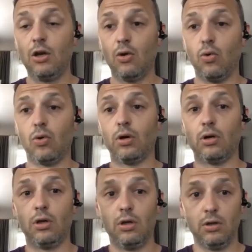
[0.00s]

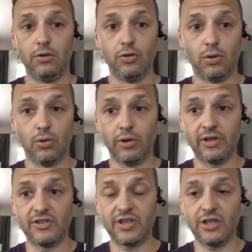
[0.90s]
or your
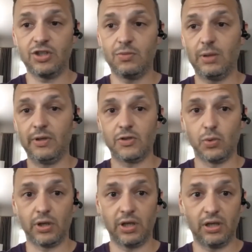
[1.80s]
organization. Maybe it's
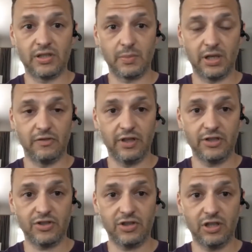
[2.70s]
working on some kind of
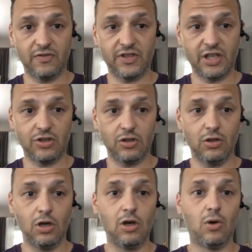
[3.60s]
legislative session,
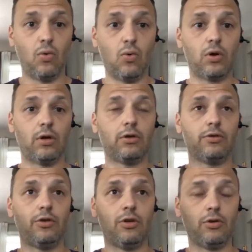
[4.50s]
or
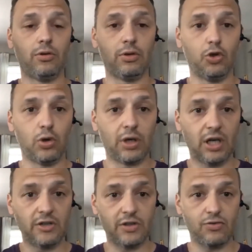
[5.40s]
you're in an
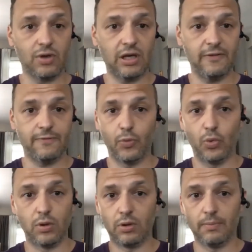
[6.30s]
organizing drive
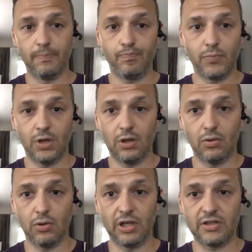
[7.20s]
or
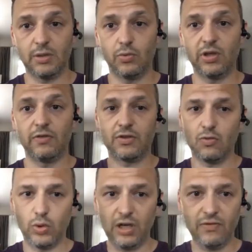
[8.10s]
organized labor,
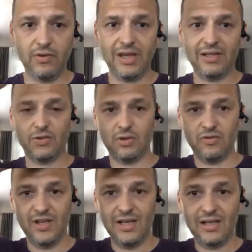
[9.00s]
whatever that sort of
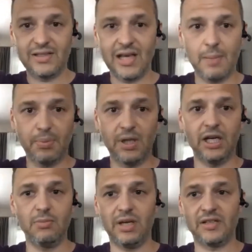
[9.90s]
top
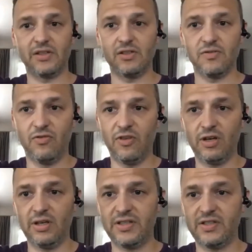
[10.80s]
line message.
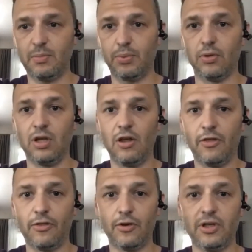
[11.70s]
Very simple,
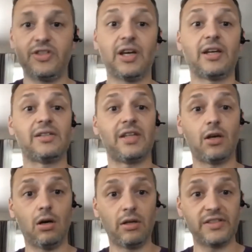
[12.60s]
30 seconds. They
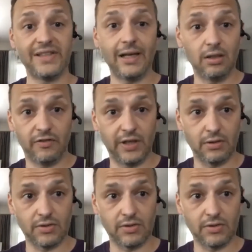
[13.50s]
call this the elevator